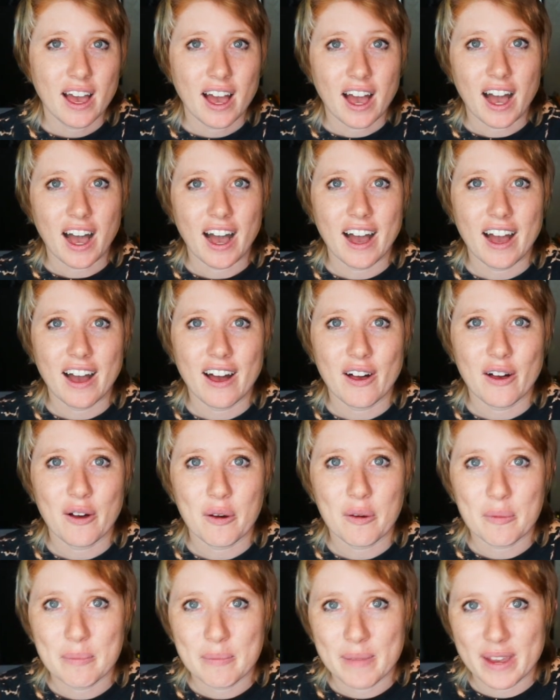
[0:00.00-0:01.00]

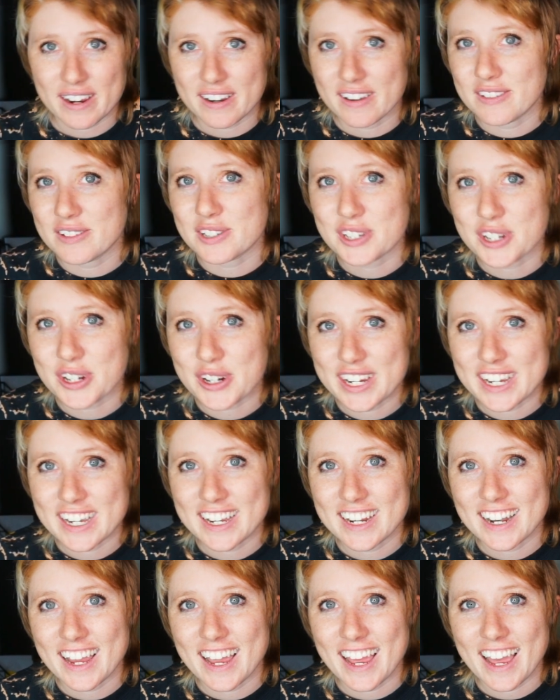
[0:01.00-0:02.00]
I'll make another
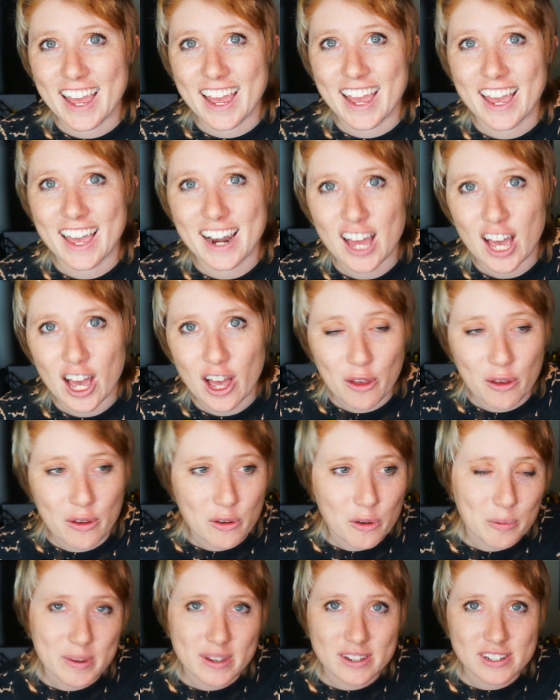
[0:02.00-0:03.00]
screen and
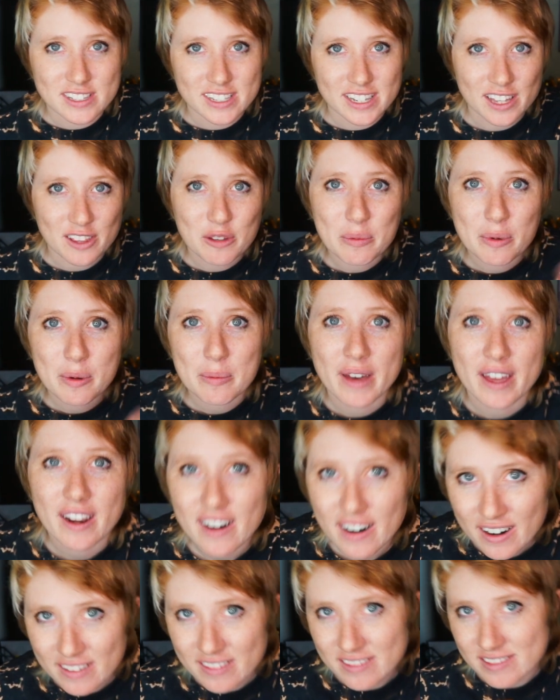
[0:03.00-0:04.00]
it'll be just like a little bit
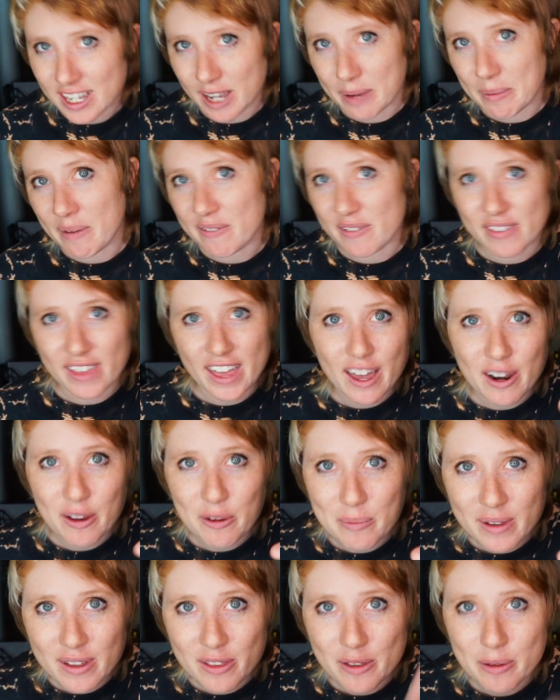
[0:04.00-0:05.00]
better. Time after that,
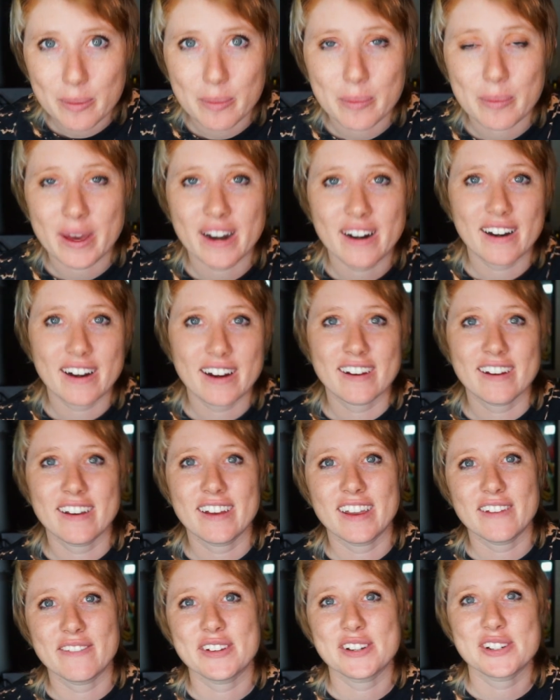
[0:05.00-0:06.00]
it'll be a little bit better,
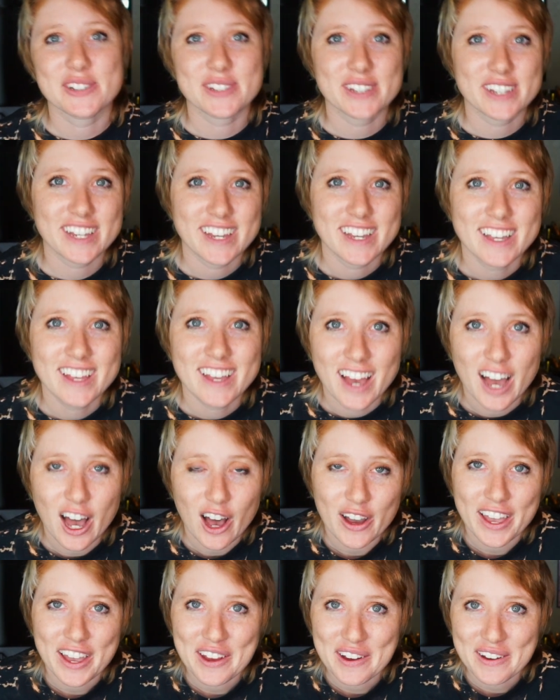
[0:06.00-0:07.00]
and eventually
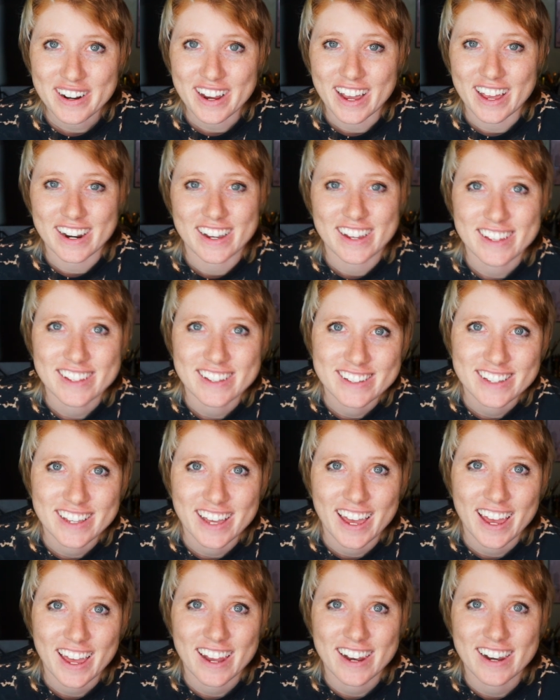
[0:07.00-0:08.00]
I'll get good at it.
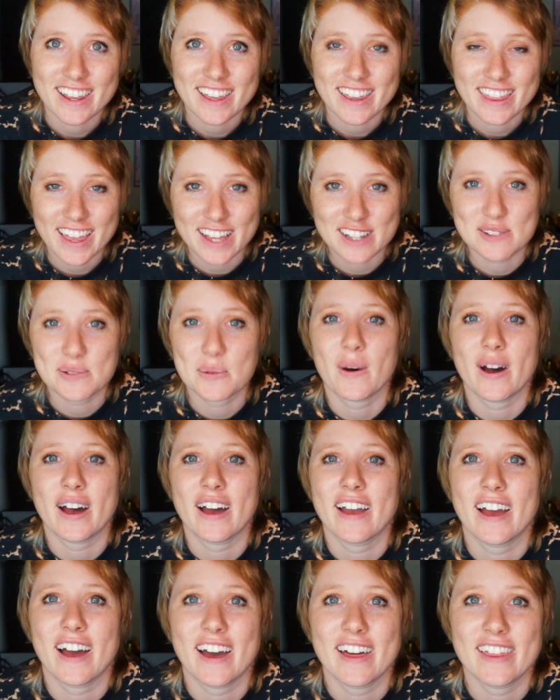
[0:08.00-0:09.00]
And that's
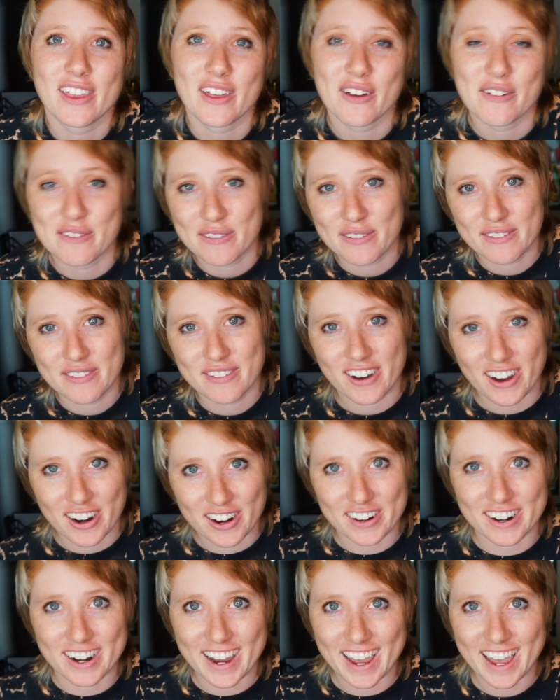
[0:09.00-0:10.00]
why I love
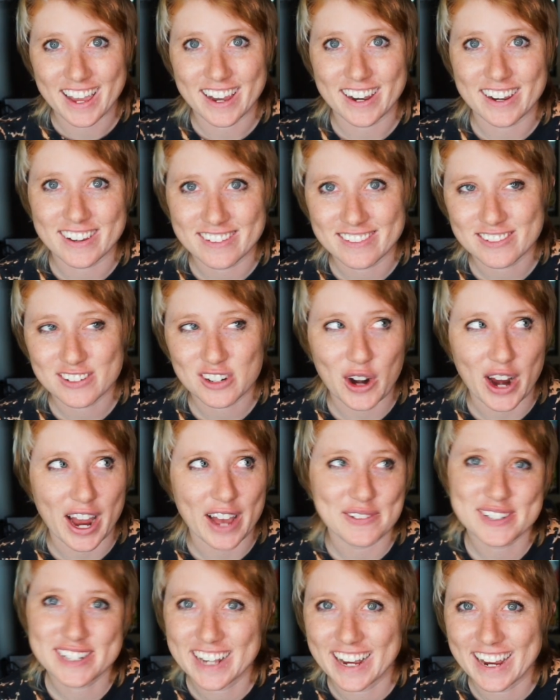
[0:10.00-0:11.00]
art and
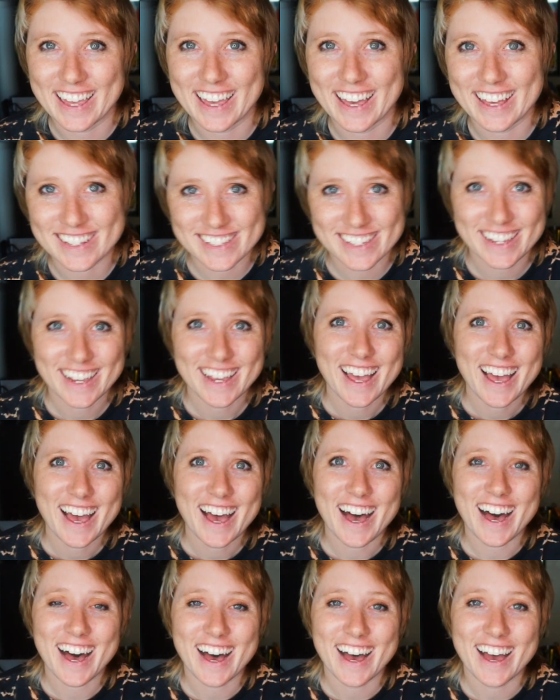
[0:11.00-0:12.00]
crafts, I guess.
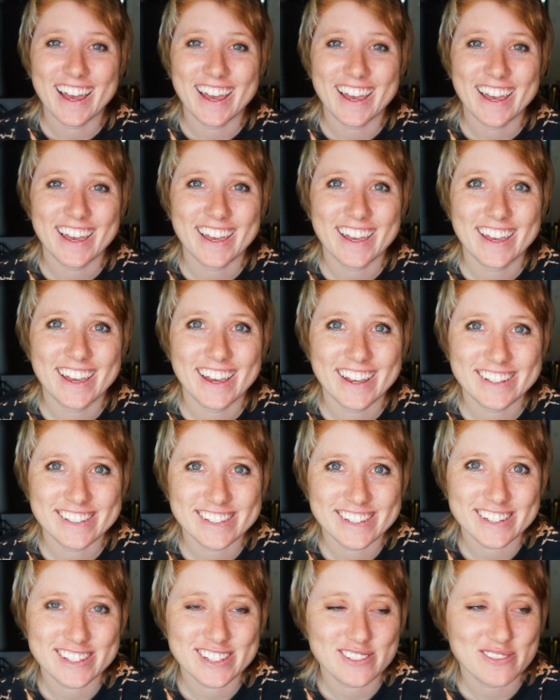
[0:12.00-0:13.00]

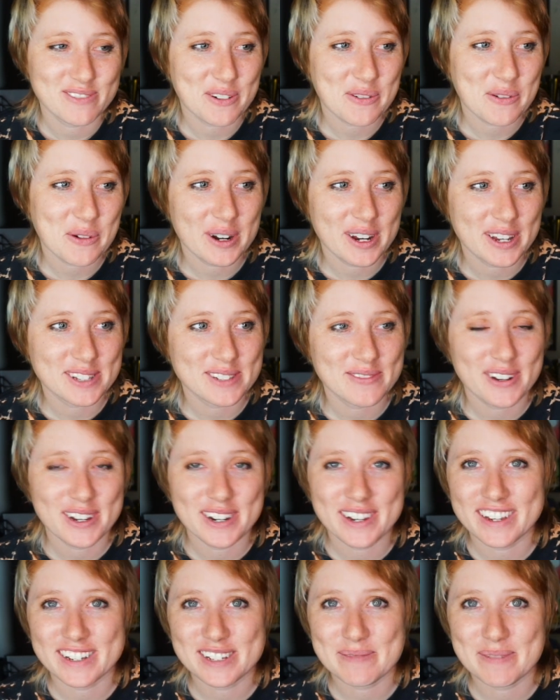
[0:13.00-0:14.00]
It's just rewarding. It's
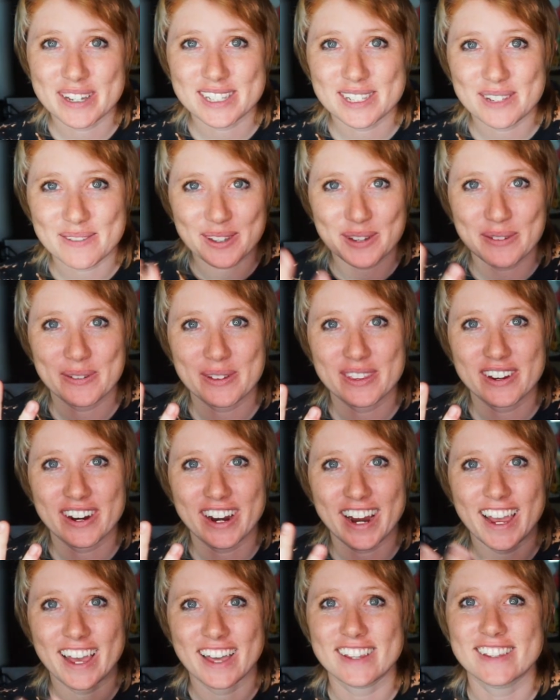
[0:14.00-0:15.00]
fun. You get to make something with your
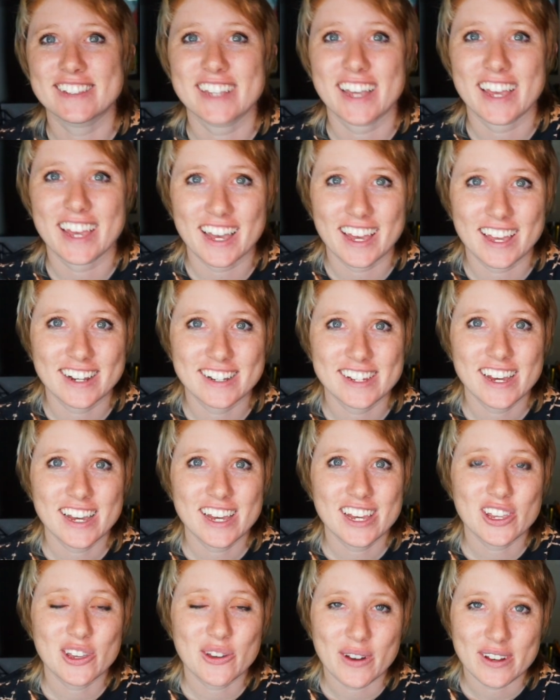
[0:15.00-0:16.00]
hands, and
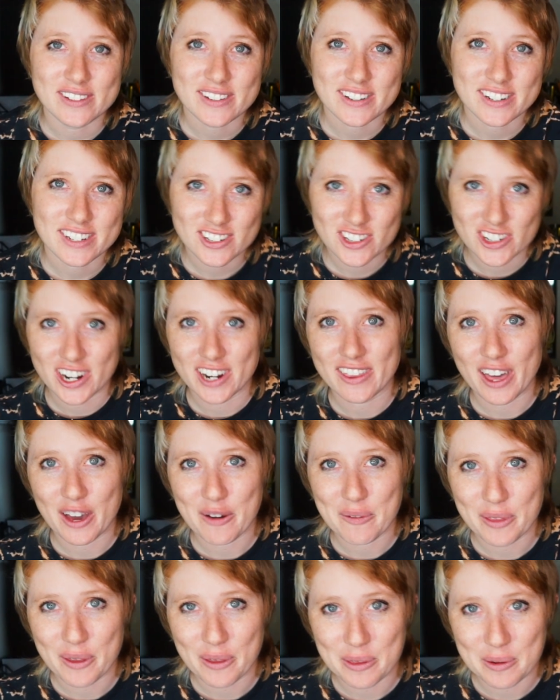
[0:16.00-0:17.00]
you also get to share
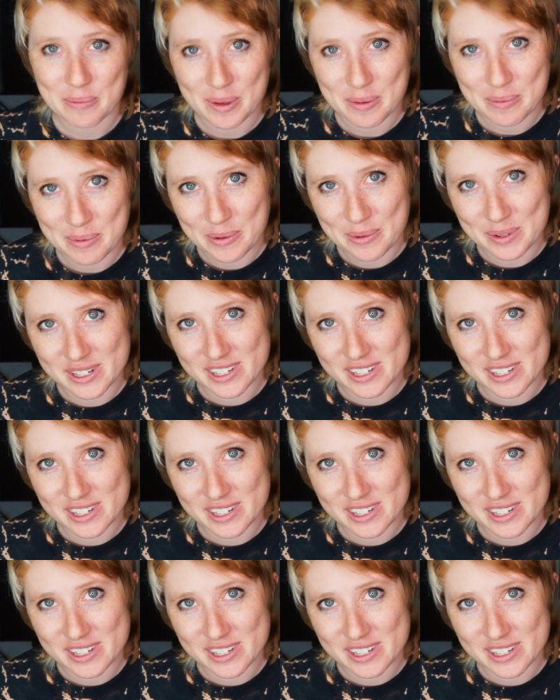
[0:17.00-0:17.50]
that with other people, which